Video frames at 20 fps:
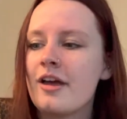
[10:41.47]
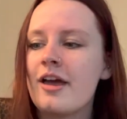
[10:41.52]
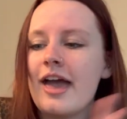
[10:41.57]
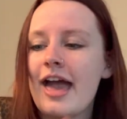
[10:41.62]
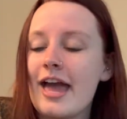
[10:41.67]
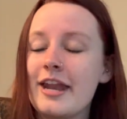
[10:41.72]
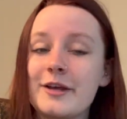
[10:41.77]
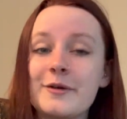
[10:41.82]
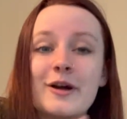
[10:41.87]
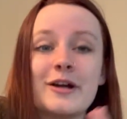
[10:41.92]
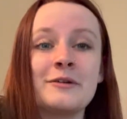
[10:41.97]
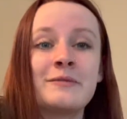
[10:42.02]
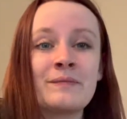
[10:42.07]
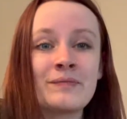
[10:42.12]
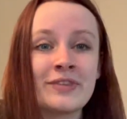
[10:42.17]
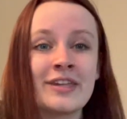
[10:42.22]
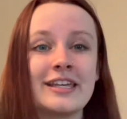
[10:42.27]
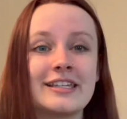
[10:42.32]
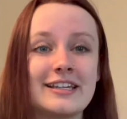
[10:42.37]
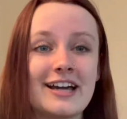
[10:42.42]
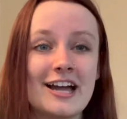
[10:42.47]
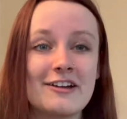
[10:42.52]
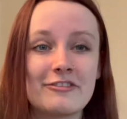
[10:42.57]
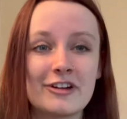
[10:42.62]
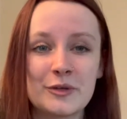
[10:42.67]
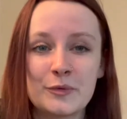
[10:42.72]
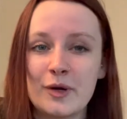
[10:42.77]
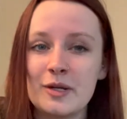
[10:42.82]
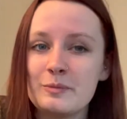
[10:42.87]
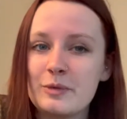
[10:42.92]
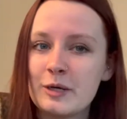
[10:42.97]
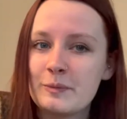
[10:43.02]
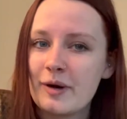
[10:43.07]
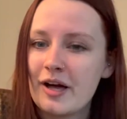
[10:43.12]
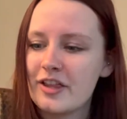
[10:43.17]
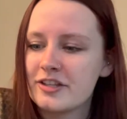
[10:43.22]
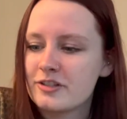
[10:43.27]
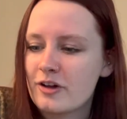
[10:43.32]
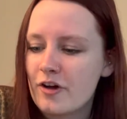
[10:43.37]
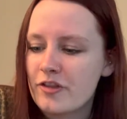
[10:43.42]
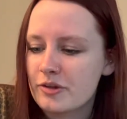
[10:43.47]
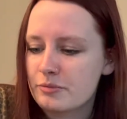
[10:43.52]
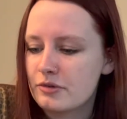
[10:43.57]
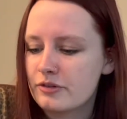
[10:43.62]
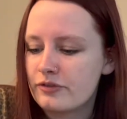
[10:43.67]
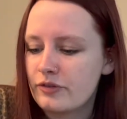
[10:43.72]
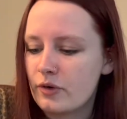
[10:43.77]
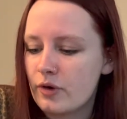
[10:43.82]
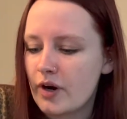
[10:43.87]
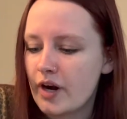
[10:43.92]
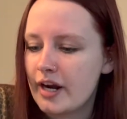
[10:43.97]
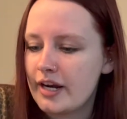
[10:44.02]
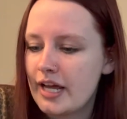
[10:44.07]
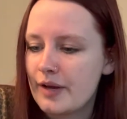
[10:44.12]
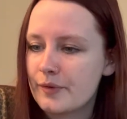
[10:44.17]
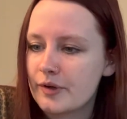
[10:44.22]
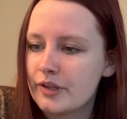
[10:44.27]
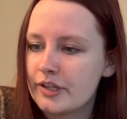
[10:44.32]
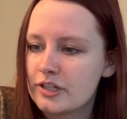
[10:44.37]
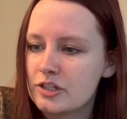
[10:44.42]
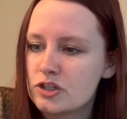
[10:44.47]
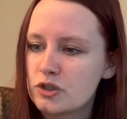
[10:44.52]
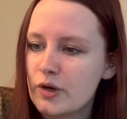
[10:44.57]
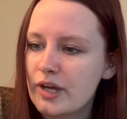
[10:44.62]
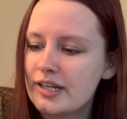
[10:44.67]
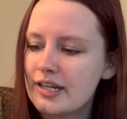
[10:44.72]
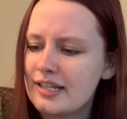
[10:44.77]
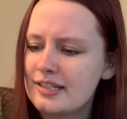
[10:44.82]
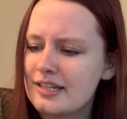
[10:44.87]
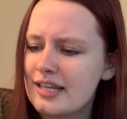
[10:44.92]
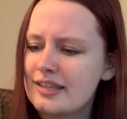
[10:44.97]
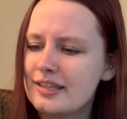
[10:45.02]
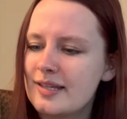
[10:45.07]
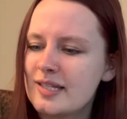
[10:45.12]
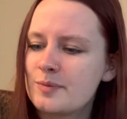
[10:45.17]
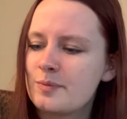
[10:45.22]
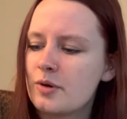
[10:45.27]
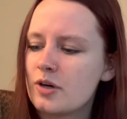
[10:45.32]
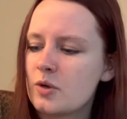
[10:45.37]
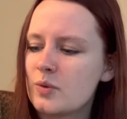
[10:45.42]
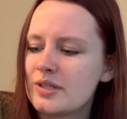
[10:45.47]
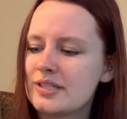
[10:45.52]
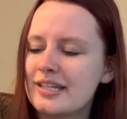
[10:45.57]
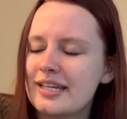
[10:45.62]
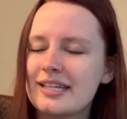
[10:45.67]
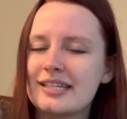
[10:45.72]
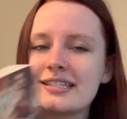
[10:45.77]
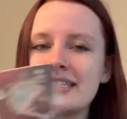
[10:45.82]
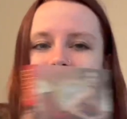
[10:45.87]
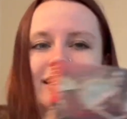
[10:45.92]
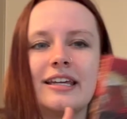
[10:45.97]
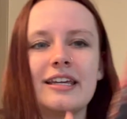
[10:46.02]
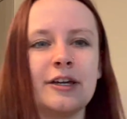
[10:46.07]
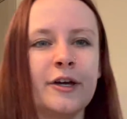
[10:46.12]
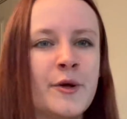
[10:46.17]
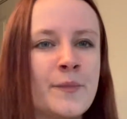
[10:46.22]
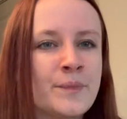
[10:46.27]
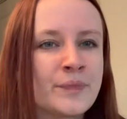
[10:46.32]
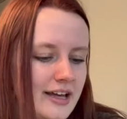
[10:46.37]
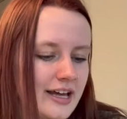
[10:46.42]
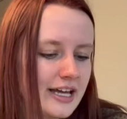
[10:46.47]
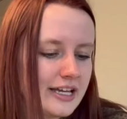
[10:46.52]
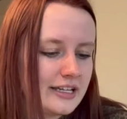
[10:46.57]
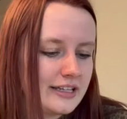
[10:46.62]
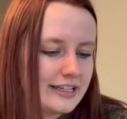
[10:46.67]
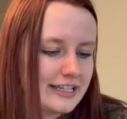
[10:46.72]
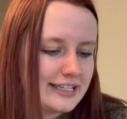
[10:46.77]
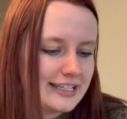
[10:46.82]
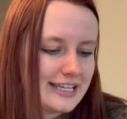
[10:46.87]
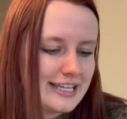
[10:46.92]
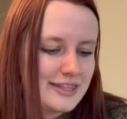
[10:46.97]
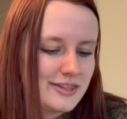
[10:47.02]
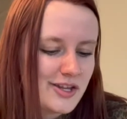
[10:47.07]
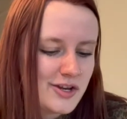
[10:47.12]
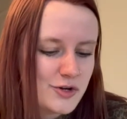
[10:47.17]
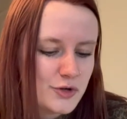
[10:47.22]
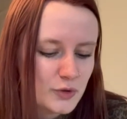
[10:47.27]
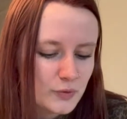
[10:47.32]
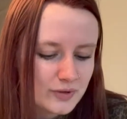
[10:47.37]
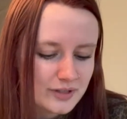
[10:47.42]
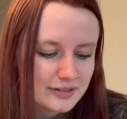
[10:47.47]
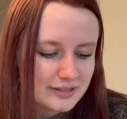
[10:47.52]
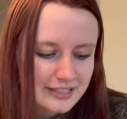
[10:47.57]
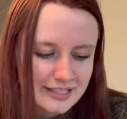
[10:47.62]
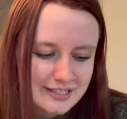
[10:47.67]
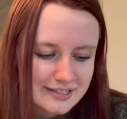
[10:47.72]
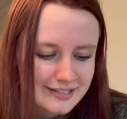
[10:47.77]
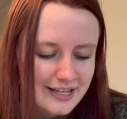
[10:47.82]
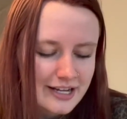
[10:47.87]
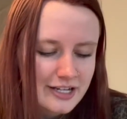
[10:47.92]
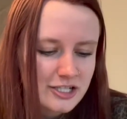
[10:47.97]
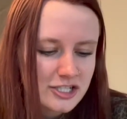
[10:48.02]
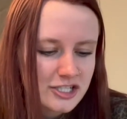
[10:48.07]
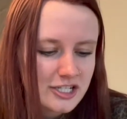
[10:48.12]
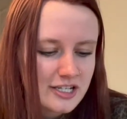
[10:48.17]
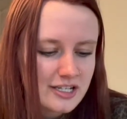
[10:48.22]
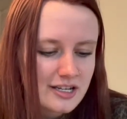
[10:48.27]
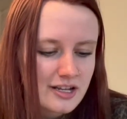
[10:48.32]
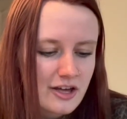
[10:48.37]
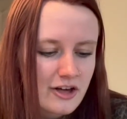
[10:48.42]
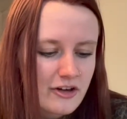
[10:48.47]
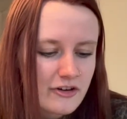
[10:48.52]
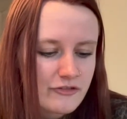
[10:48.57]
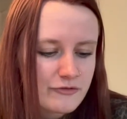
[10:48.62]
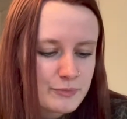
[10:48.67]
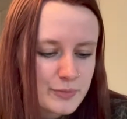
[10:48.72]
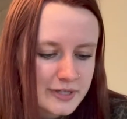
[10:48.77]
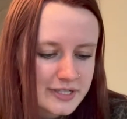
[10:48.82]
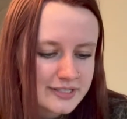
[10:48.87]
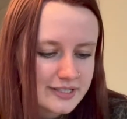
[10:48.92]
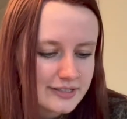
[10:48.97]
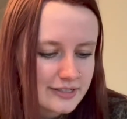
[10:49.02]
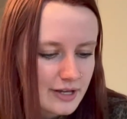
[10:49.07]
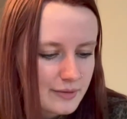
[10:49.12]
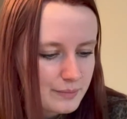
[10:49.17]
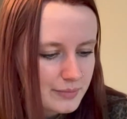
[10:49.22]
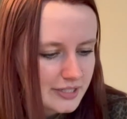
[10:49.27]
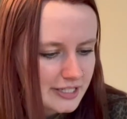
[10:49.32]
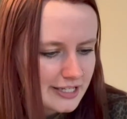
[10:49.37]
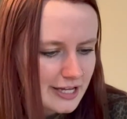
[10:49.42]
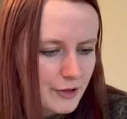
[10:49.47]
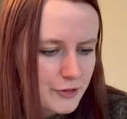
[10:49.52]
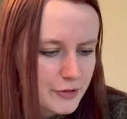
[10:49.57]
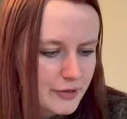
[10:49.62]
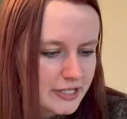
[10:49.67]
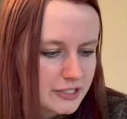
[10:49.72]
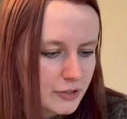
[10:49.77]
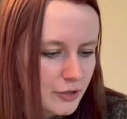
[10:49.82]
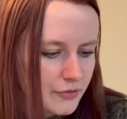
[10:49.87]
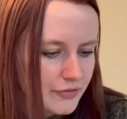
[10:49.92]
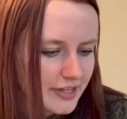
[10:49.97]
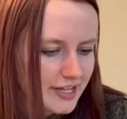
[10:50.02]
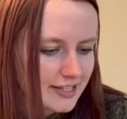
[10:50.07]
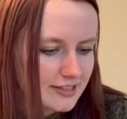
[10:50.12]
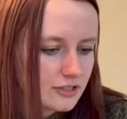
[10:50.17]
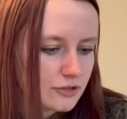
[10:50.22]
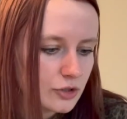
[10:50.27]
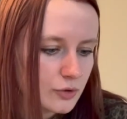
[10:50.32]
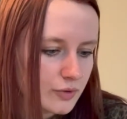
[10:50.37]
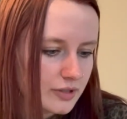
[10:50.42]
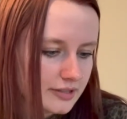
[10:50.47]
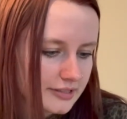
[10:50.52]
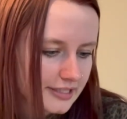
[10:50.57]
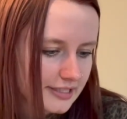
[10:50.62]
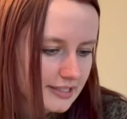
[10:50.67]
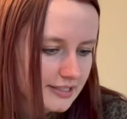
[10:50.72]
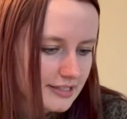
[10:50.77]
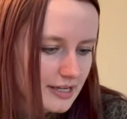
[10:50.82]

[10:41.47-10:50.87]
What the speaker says: Anyway, yeah, I've read one book by this author before and I really enjoyed it. And this book was like sitting like in the new release section of Books and Company, although I don't think it's a new release.